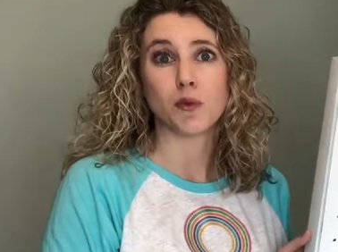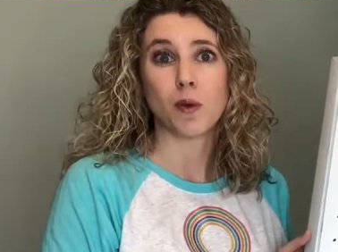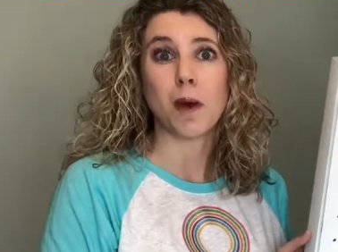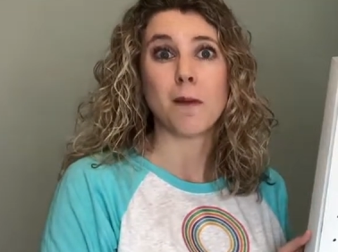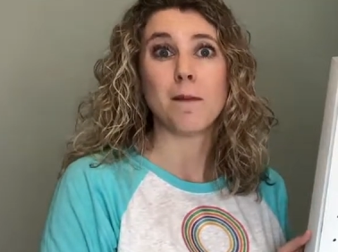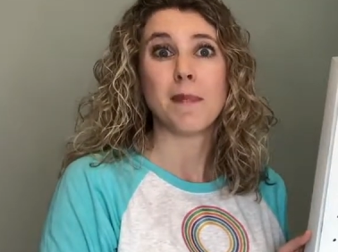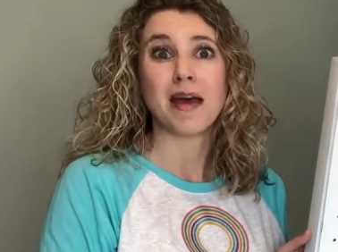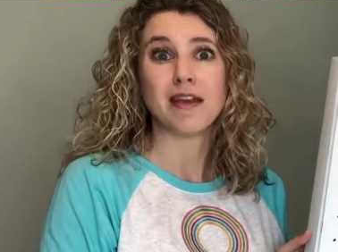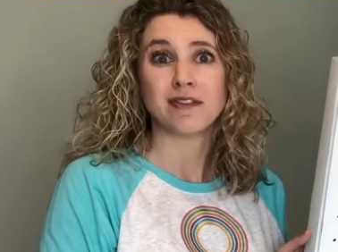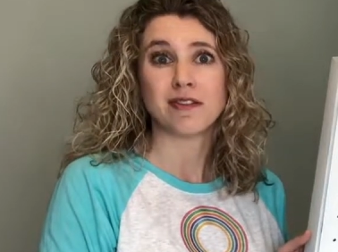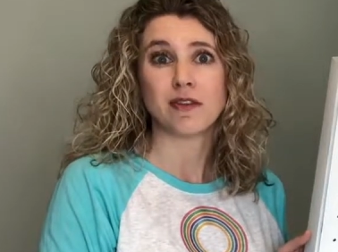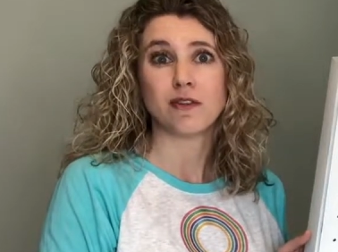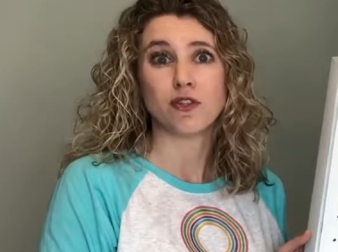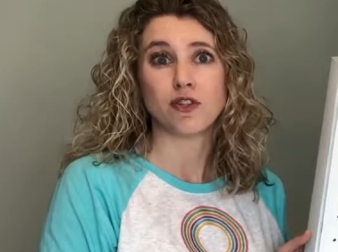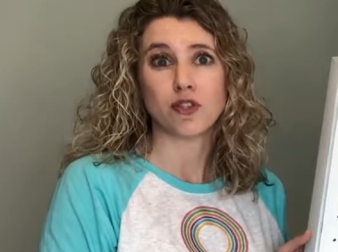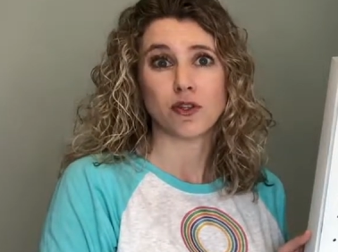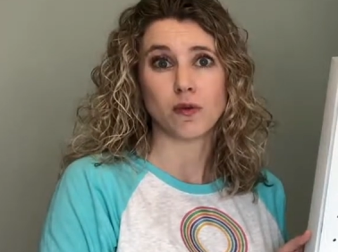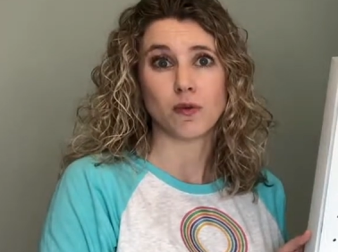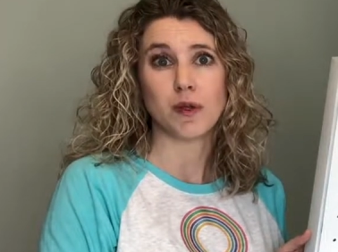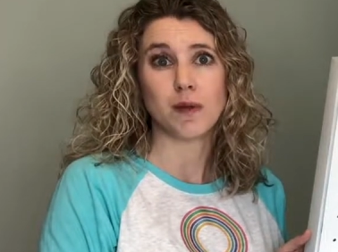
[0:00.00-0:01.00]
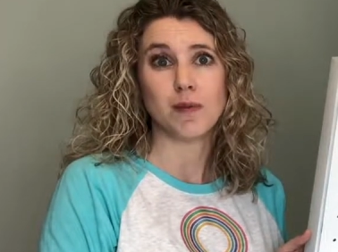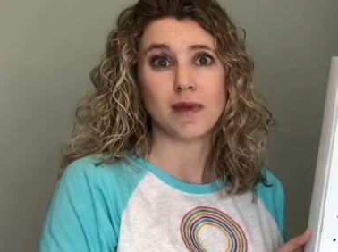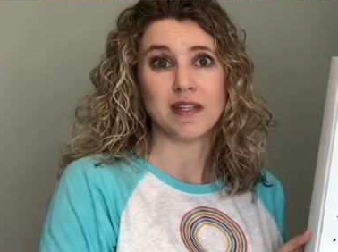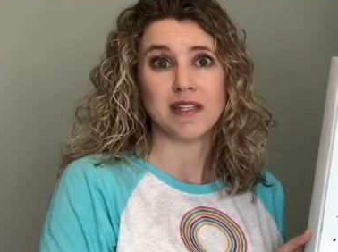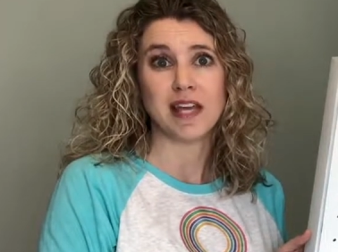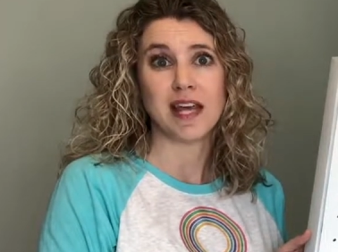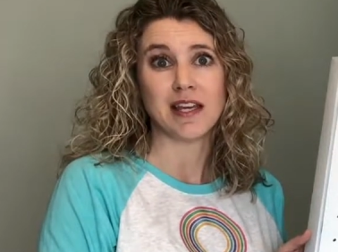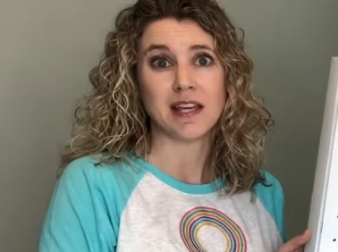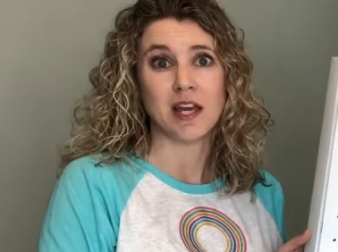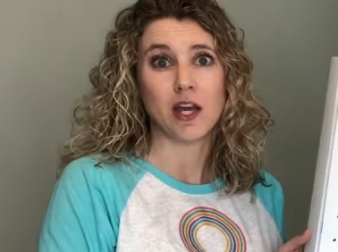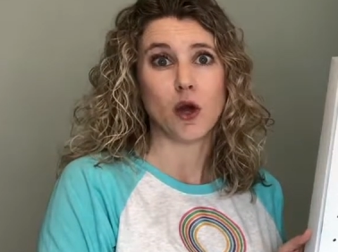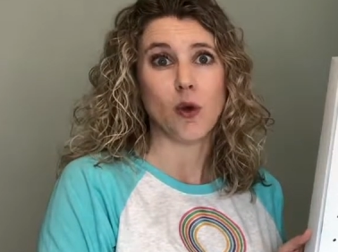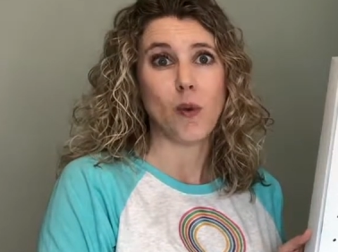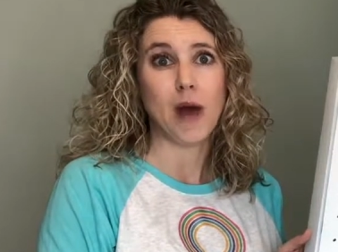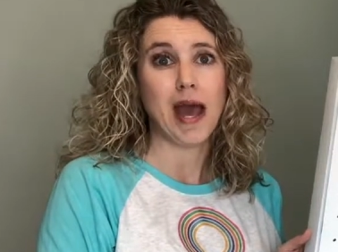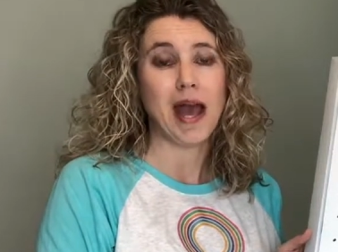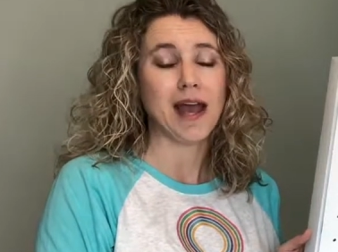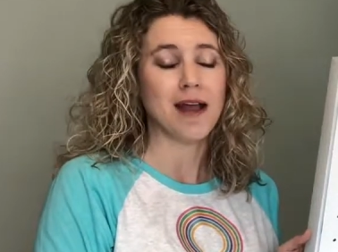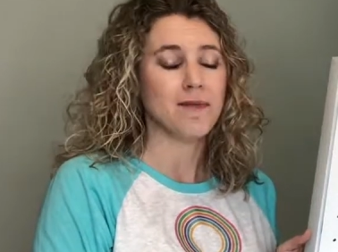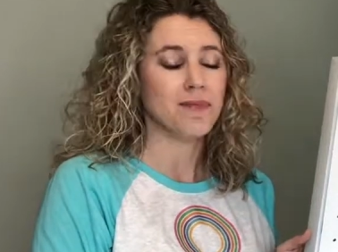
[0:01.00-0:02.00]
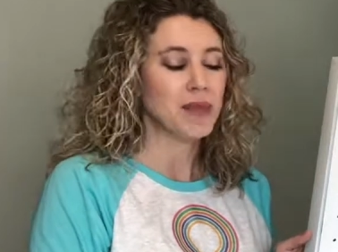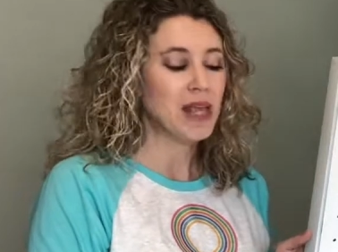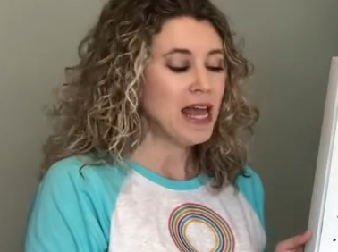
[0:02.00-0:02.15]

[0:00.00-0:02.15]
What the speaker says: what message should we be taking away.